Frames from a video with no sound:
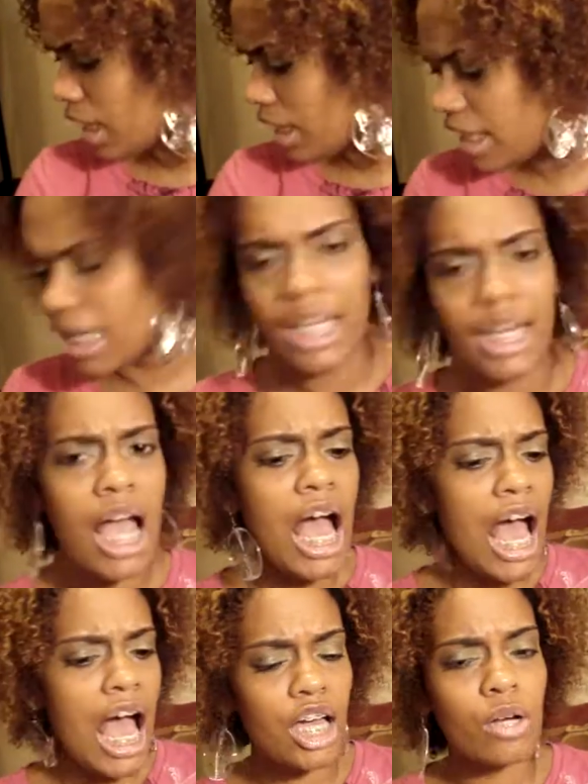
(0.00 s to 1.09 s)
then
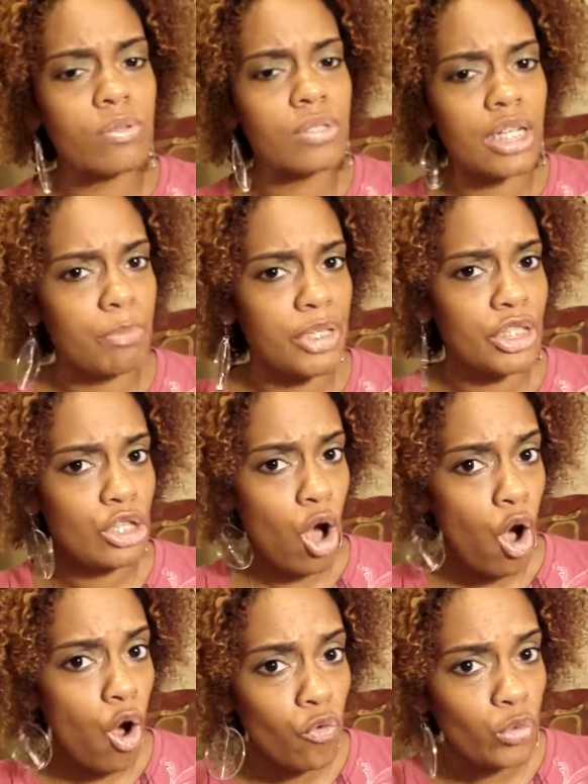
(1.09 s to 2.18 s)
I goes up into
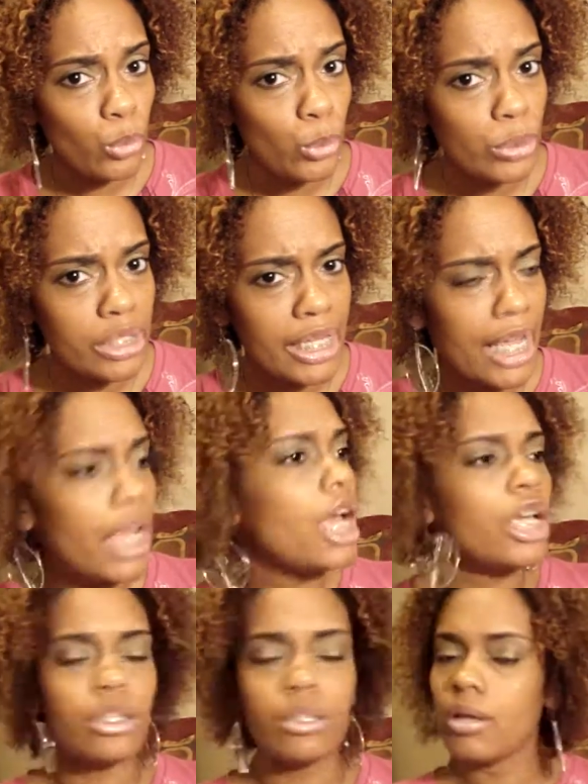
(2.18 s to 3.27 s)
Whole Foods today.
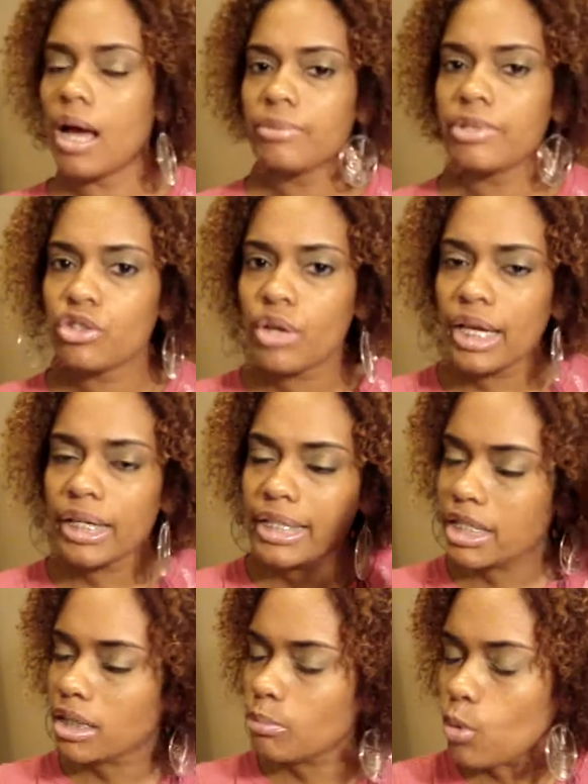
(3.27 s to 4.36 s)
You know, I'm just trying to
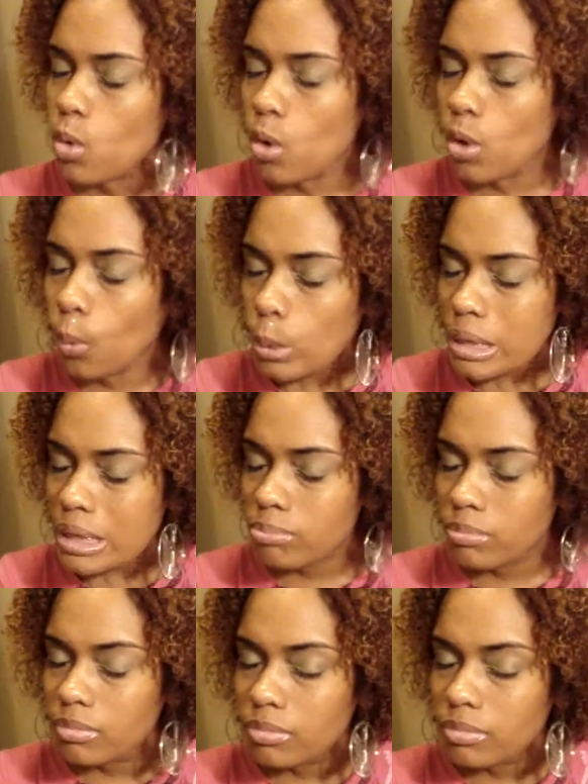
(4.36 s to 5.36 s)
get some oils.